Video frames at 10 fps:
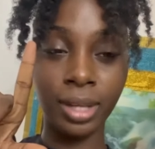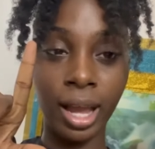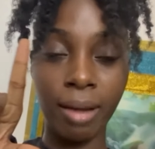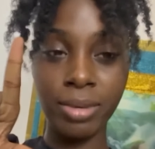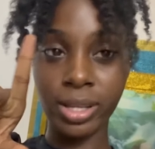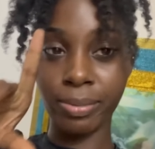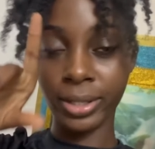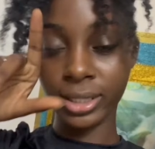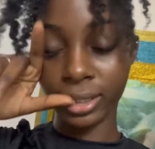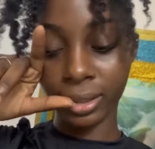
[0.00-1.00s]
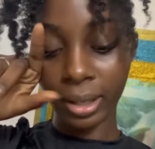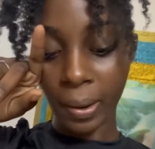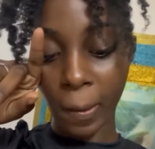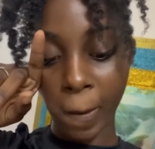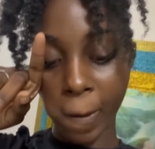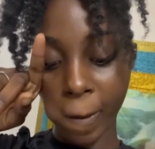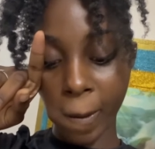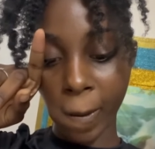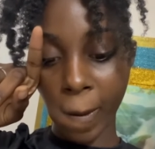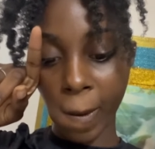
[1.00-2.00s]
I'm disappointed.
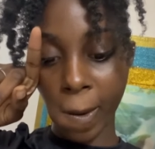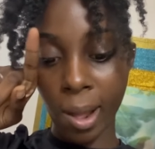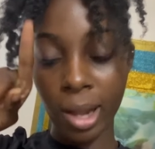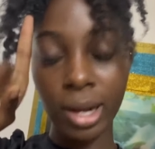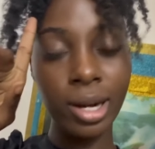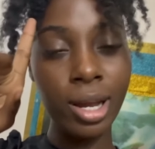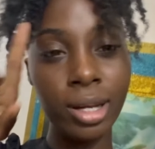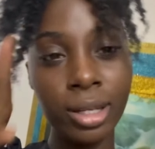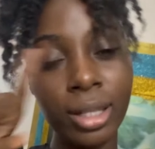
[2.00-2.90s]
No.